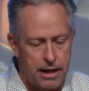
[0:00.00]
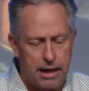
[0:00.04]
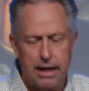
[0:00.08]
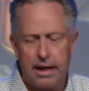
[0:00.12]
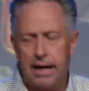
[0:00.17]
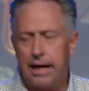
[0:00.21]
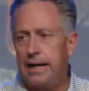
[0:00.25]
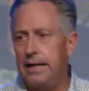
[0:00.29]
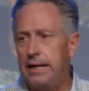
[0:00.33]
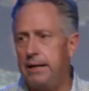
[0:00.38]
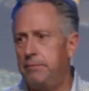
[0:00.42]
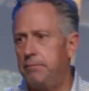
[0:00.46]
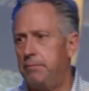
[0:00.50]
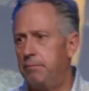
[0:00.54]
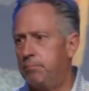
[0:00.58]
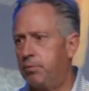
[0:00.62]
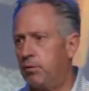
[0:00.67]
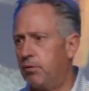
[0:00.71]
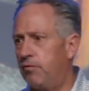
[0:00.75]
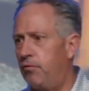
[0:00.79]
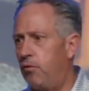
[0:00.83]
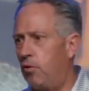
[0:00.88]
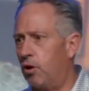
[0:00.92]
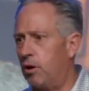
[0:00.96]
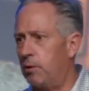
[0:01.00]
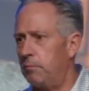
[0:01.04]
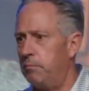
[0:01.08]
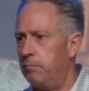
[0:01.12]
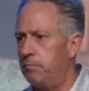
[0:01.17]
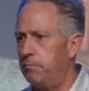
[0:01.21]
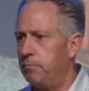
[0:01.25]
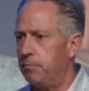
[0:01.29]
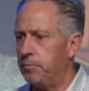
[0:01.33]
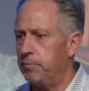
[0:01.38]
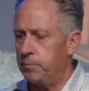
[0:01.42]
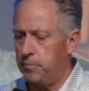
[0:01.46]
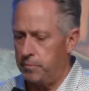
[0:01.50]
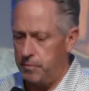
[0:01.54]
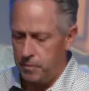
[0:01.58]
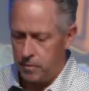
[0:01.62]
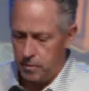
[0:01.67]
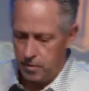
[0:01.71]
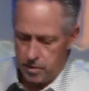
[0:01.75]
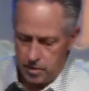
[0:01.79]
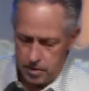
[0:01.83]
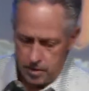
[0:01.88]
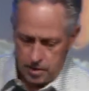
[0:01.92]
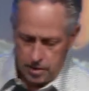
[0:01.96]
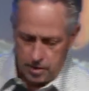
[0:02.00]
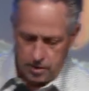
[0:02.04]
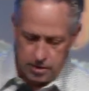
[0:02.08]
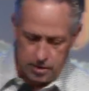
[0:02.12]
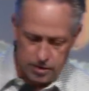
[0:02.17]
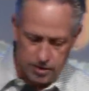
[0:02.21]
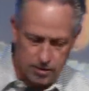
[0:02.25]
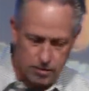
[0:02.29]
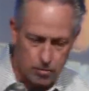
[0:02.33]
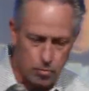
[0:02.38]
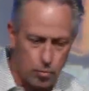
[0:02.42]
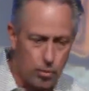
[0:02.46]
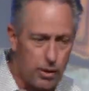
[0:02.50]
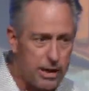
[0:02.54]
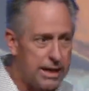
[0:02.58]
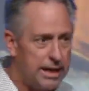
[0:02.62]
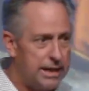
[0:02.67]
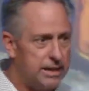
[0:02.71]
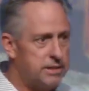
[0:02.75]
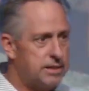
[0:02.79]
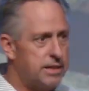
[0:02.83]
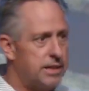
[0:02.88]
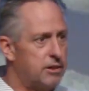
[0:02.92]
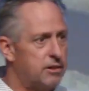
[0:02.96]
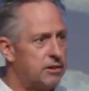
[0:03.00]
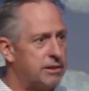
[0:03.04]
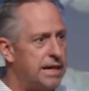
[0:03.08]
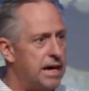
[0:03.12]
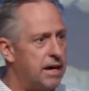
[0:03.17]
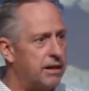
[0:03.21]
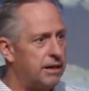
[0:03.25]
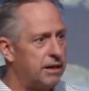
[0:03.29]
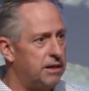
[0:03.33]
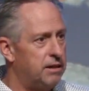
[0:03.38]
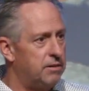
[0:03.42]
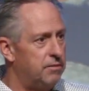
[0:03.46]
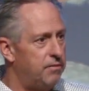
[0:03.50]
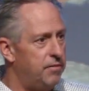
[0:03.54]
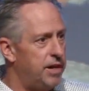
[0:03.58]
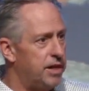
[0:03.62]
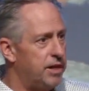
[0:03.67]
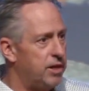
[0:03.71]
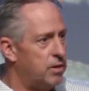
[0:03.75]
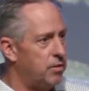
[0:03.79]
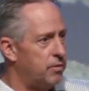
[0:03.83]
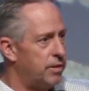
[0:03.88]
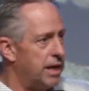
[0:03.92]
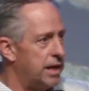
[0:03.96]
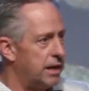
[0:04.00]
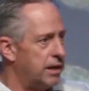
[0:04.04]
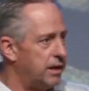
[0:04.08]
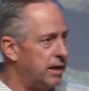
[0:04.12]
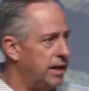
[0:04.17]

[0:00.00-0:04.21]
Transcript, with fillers: I perform weddings here in town at a venue that